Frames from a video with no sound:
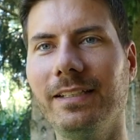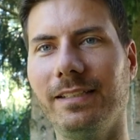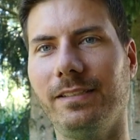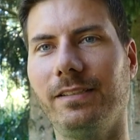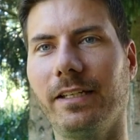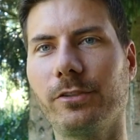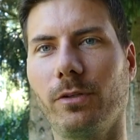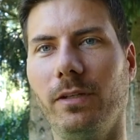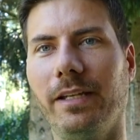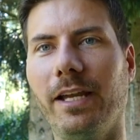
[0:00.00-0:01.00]
is
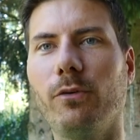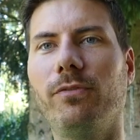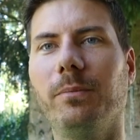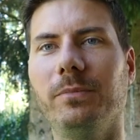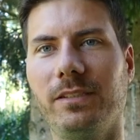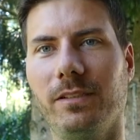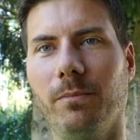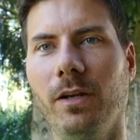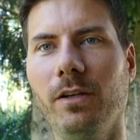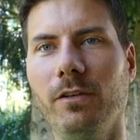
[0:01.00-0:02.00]
actually
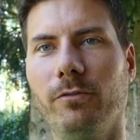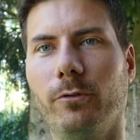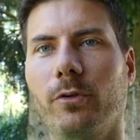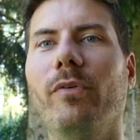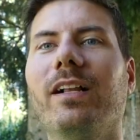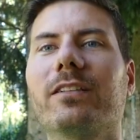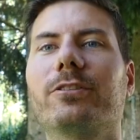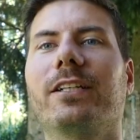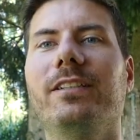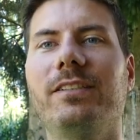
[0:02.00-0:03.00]
euphemism for wealth
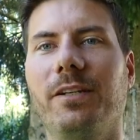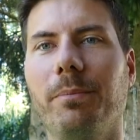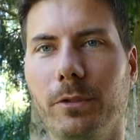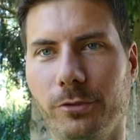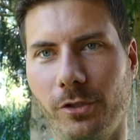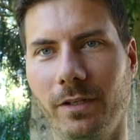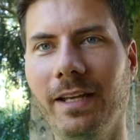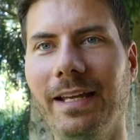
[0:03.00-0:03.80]
redistribution.